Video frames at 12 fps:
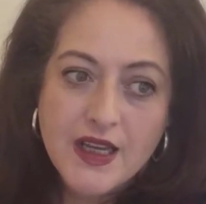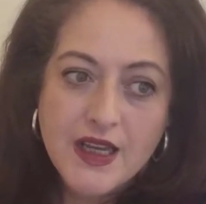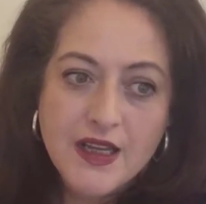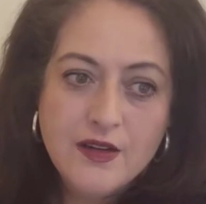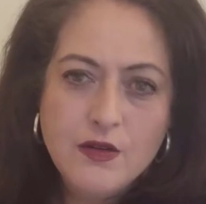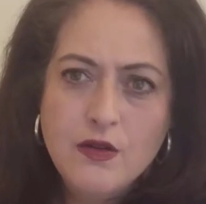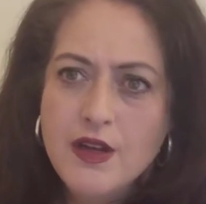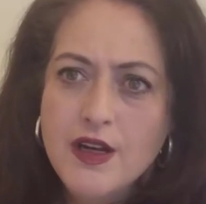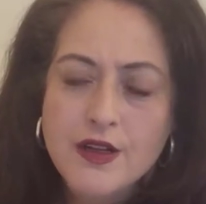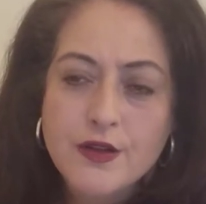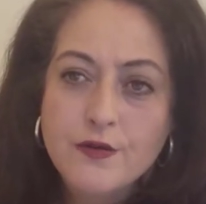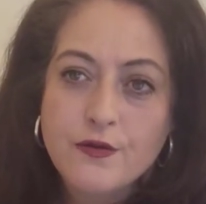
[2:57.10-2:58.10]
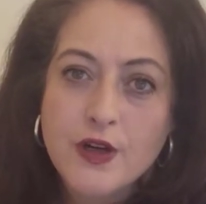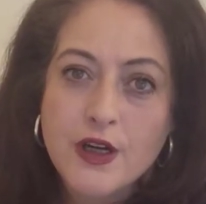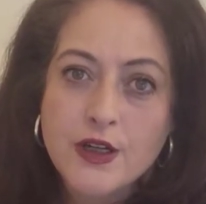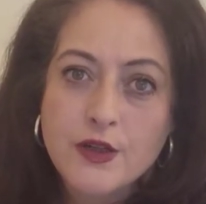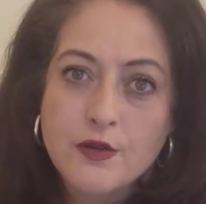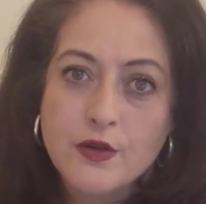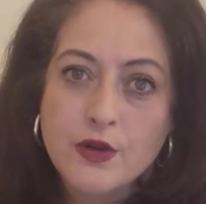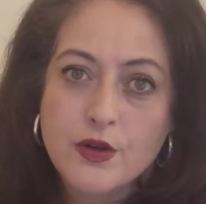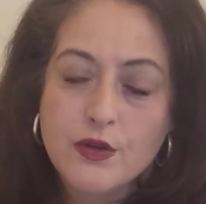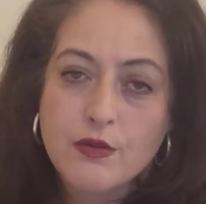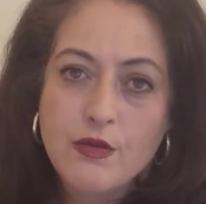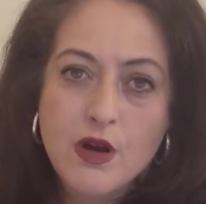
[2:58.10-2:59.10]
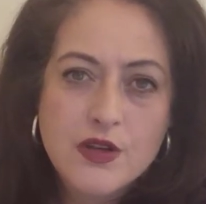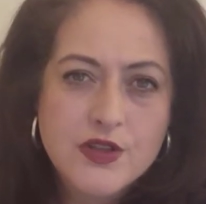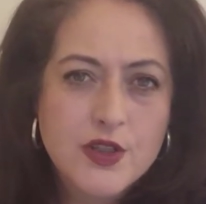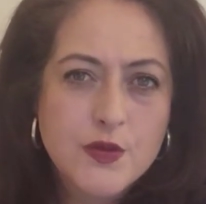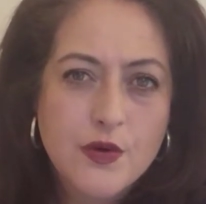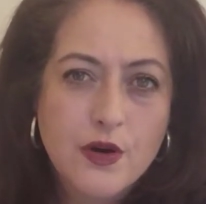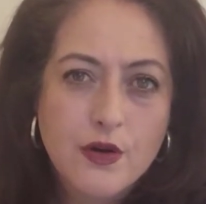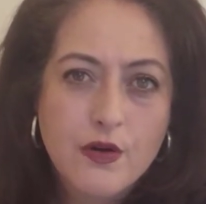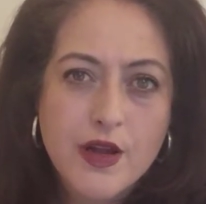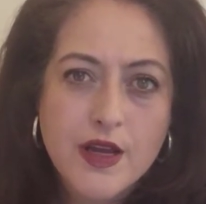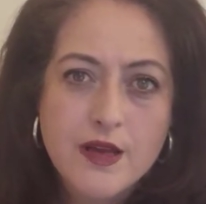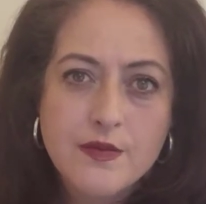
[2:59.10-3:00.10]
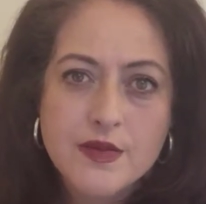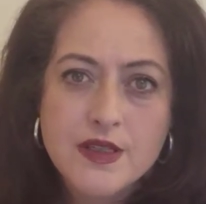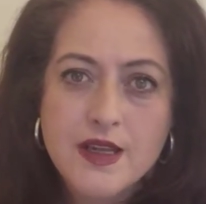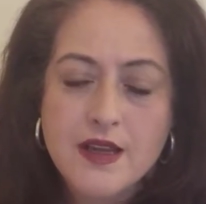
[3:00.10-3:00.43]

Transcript: And all that I could find were master's programs